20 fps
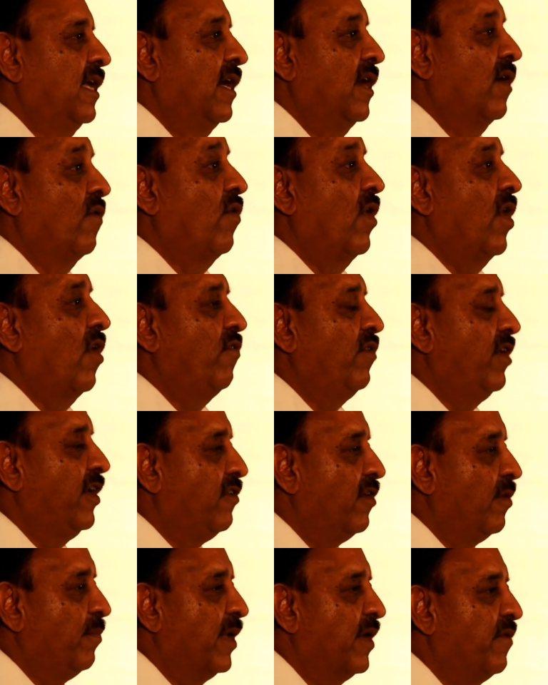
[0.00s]
Now, how will
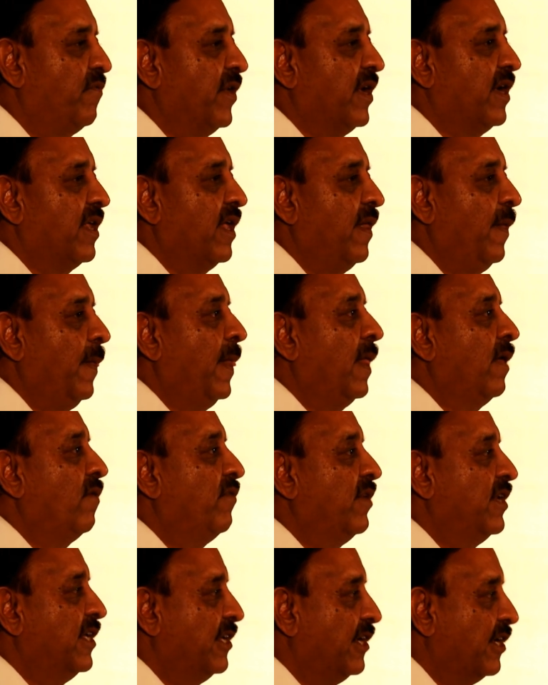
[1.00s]
it will benefit?
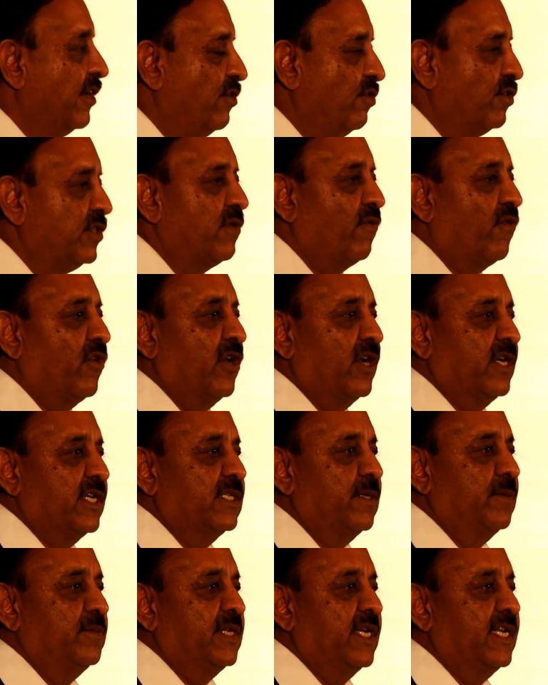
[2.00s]
When you reduce the water
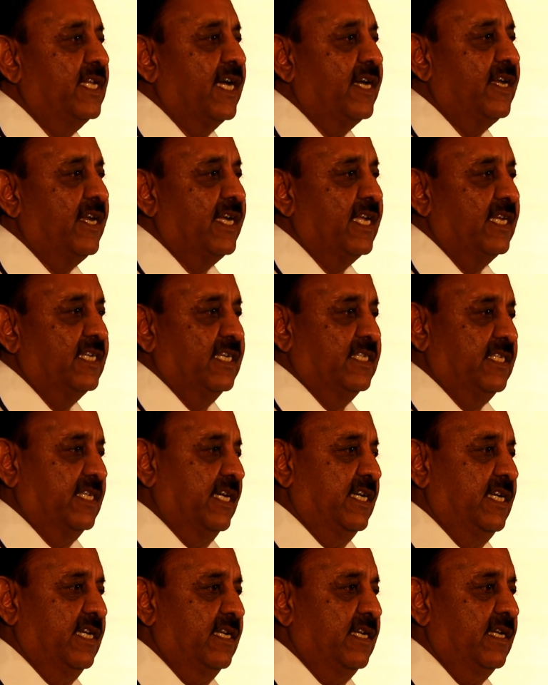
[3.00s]
consumption in the agriculture
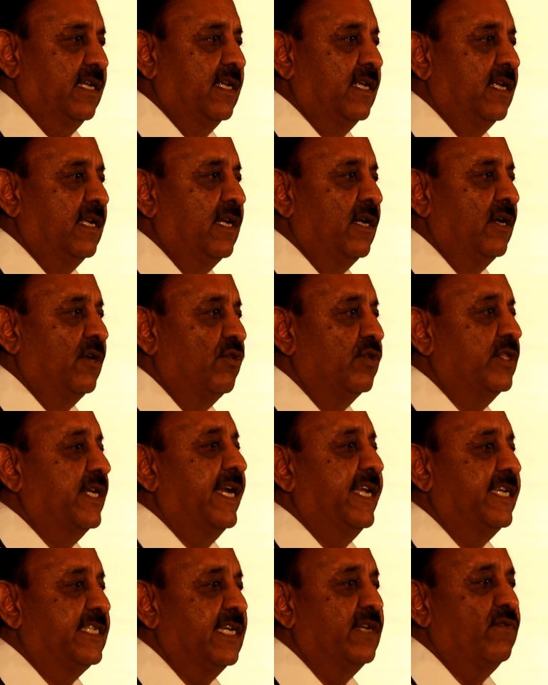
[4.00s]
sector, to
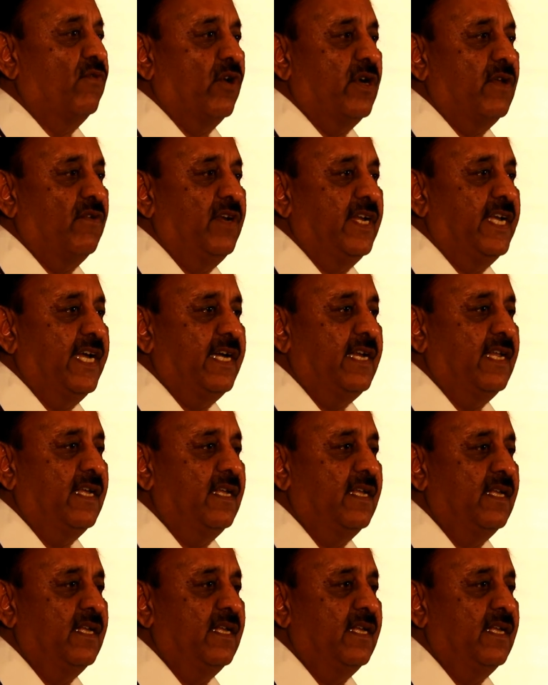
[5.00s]
that extent, water will get